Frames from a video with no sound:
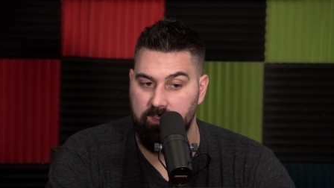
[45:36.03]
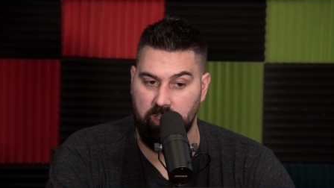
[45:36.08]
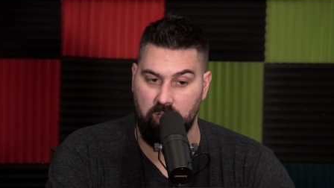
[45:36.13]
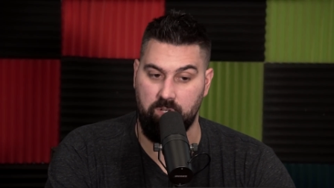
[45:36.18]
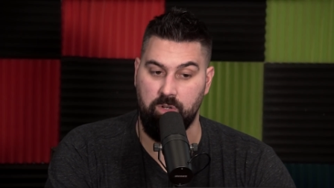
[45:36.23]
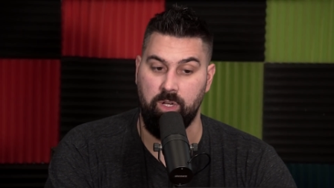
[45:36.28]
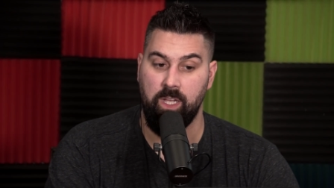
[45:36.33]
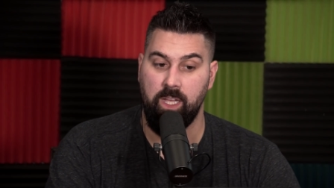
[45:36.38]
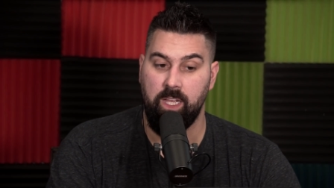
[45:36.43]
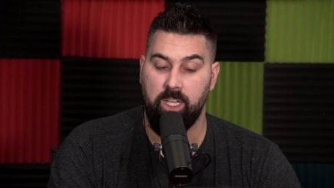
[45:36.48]

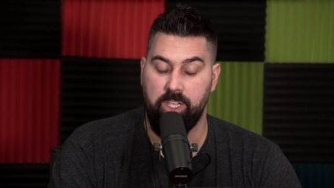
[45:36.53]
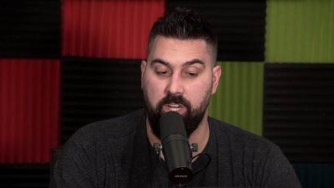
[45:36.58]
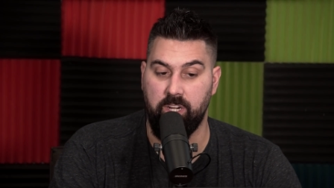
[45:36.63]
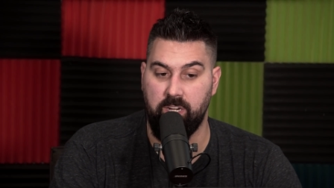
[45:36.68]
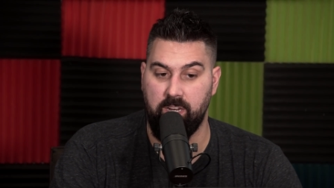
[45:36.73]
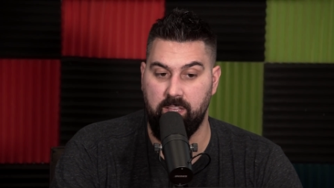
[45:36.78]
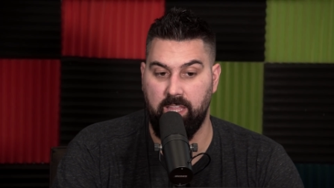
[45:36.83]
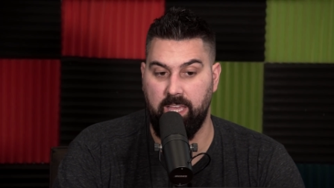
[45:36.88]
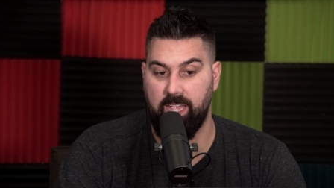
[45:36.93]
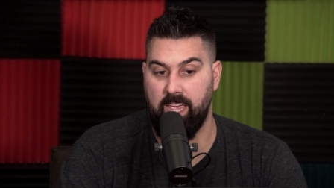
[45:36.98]
So
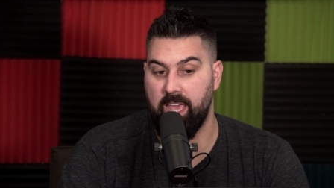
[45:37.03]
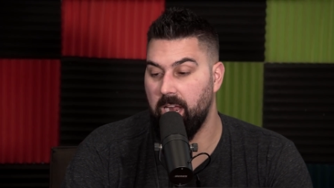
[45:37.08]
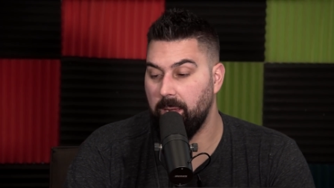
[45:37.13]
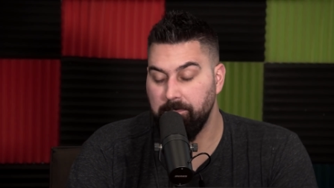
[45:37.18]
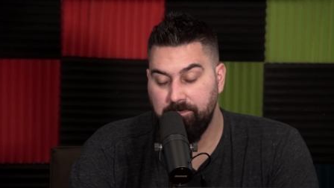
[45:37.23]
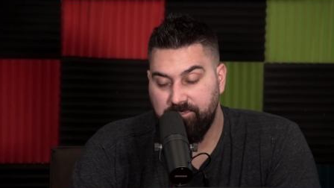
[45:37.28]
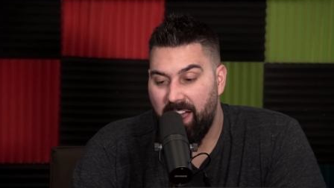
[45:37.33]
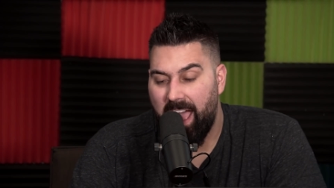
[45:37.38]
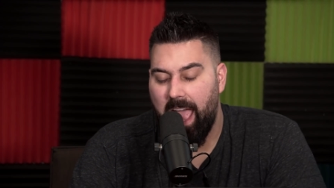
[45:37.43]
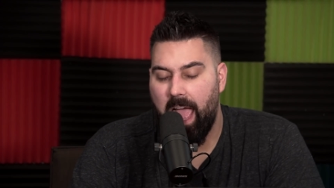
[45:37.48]
you're like, and
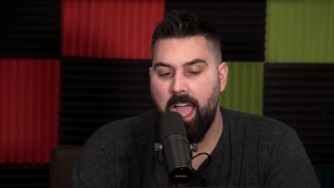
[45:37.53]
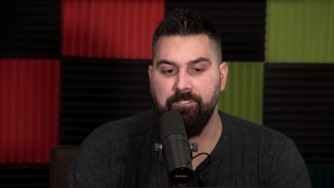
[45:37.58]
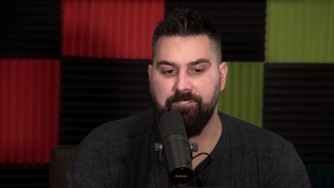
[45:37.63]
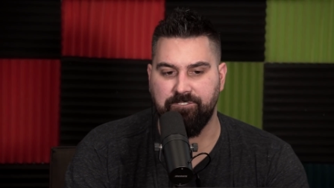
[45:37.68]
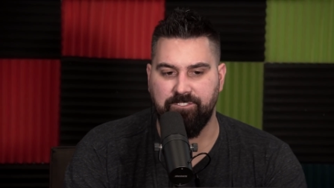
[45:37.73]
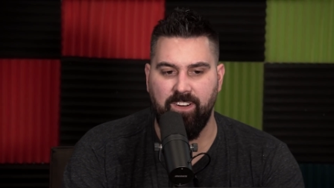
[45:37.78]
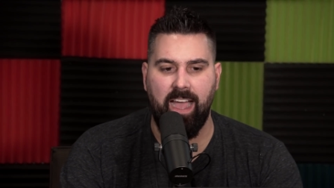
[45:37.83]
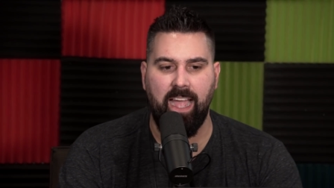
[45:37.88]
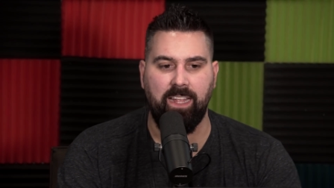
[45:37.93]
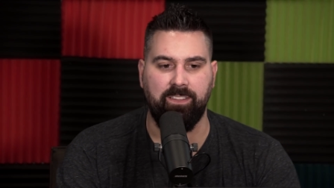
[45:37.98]
I'm
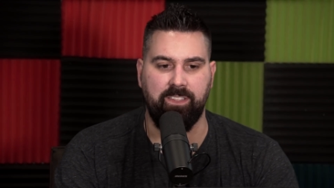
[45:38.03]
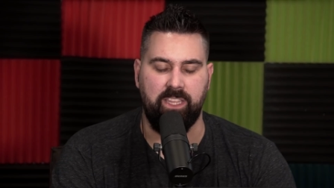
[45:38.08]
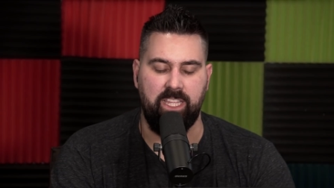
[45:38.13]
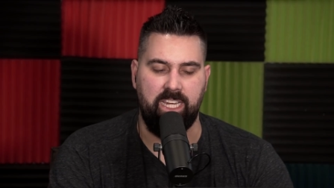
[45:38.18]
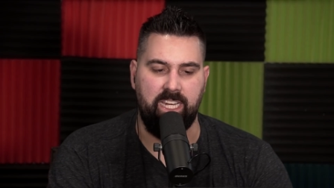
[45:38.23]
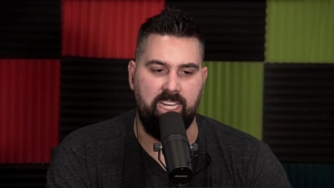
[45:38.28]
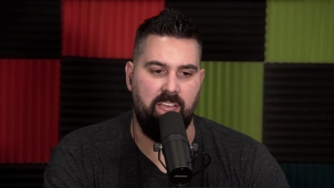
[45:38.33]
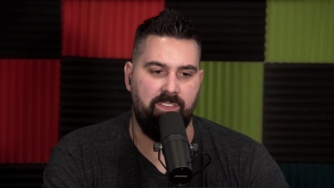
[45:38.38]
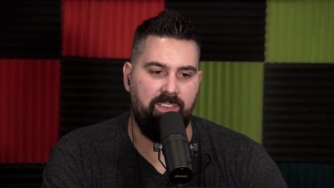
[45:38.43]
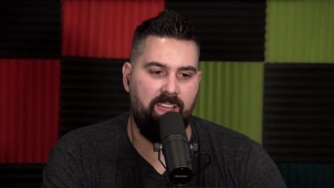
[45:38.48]
fine that they
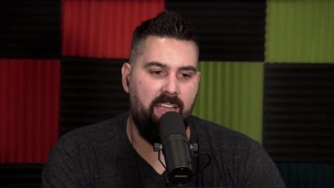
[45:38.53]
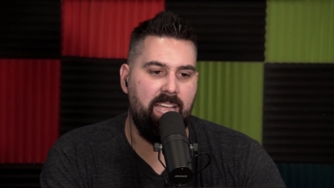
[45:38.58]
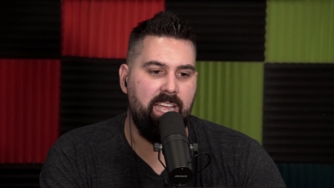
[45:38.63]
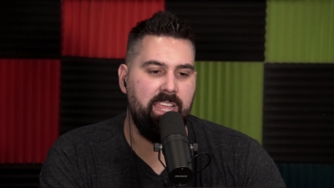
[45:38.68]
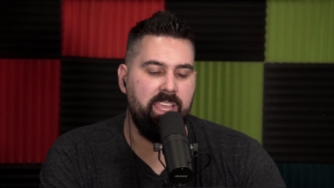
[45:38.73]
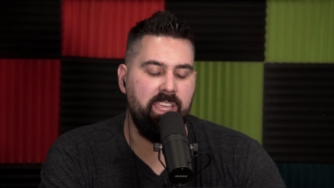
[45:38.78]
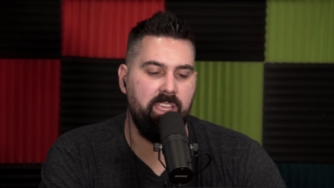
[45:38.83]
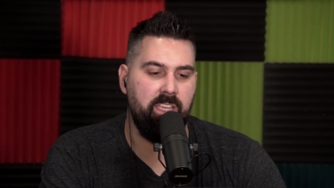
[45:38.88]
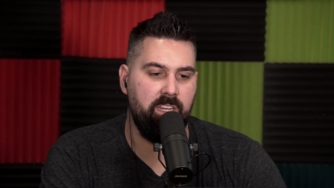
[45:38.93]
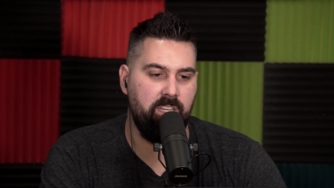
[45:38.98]
didn't have
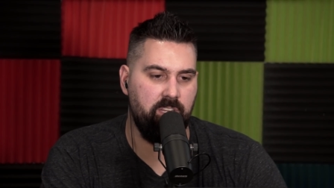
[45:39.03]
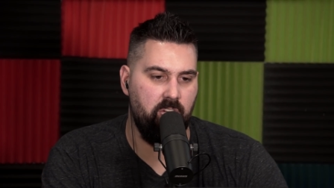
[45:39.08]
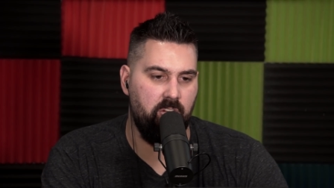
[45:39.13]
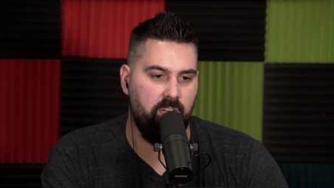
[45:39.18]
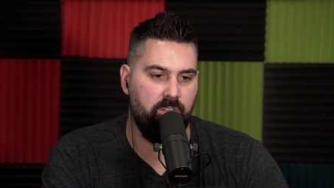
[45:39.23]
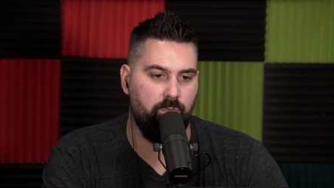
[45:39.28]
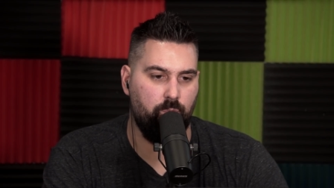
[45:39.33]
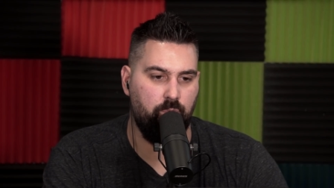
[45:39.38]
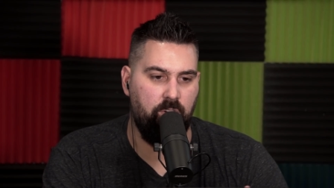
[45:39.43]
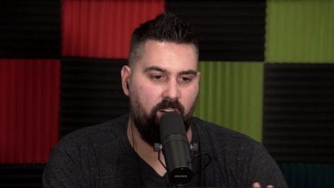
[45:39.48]
any
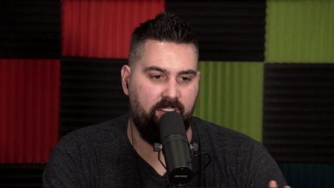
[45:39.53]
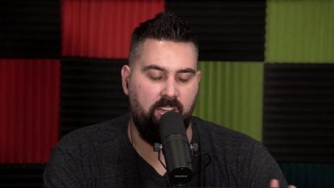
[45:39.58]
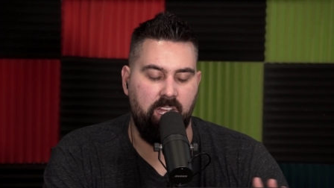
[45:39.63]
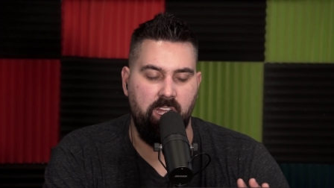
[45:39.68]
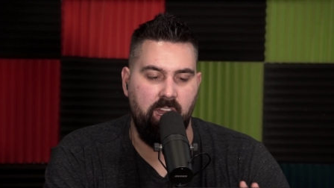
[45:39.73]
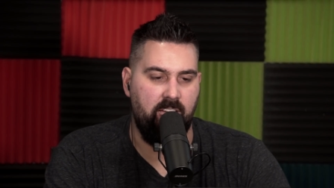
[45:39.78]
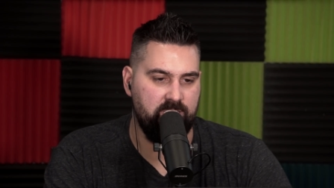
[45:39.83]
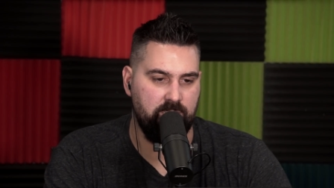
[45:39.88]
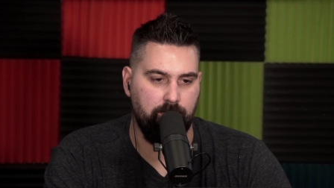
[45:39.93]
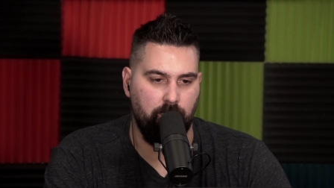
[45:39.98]

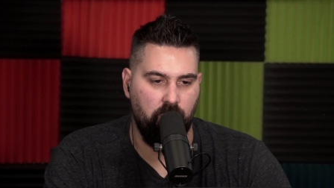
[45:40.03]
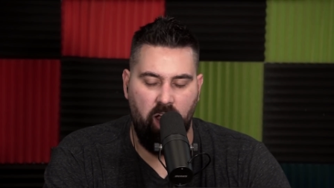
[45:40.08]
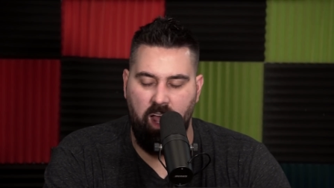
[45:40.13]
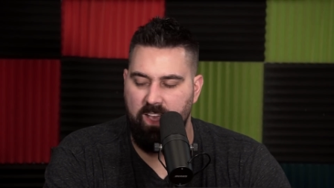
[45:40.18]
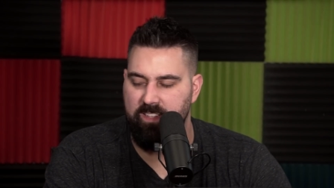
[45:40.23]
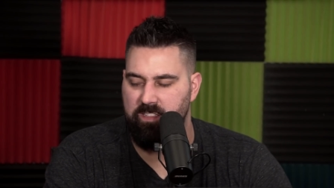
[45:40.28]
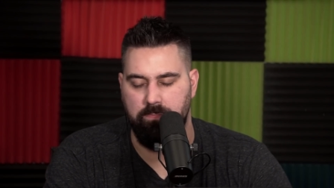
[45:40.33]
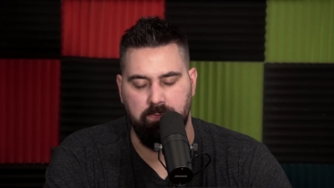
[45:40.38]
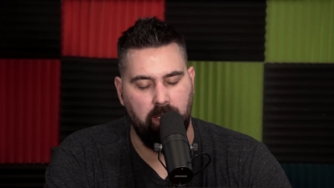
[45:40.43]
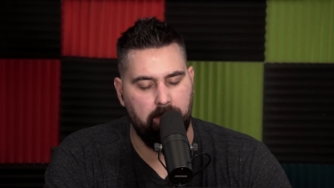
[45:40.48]
recognizable
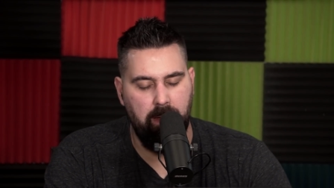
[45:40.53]
costumes.